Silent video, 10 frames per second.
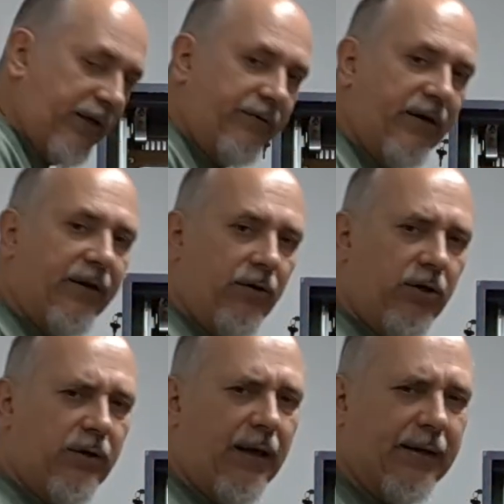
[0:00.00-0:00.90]
things, and it
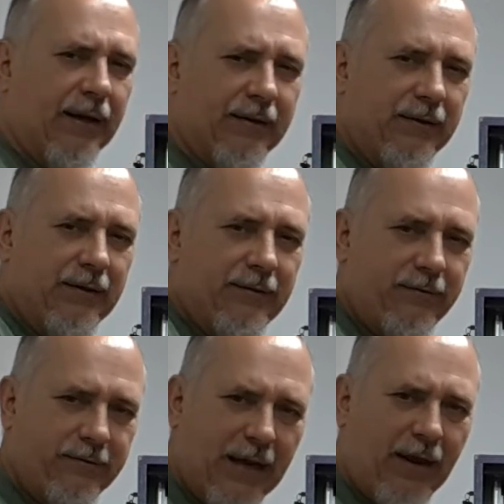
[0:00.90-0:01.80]
looked like I could
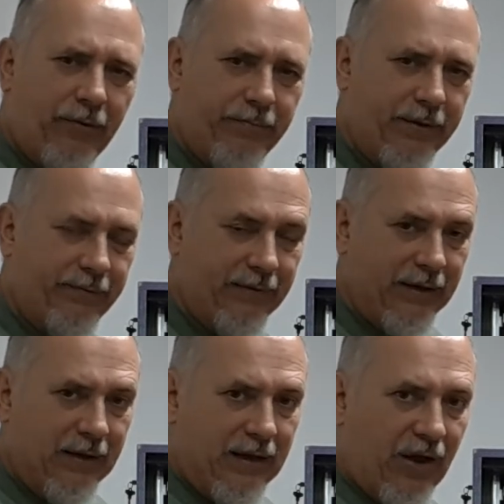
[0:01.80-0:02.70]
get sound, but
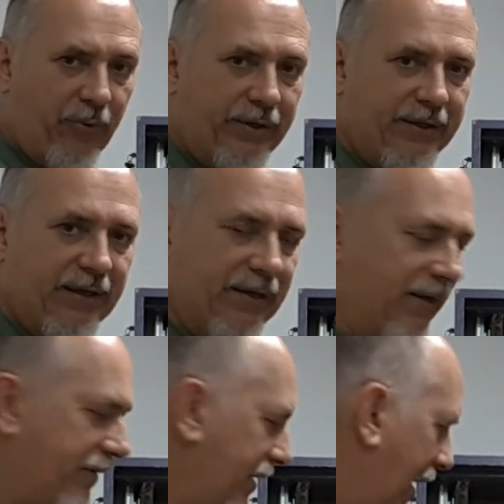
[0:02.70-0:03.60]
I wasn't getting
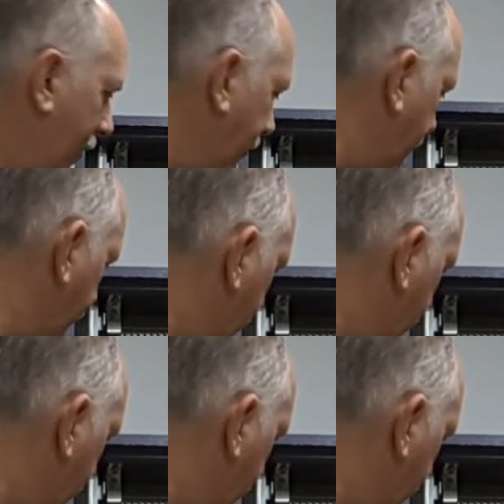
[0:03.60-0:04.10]
any sound.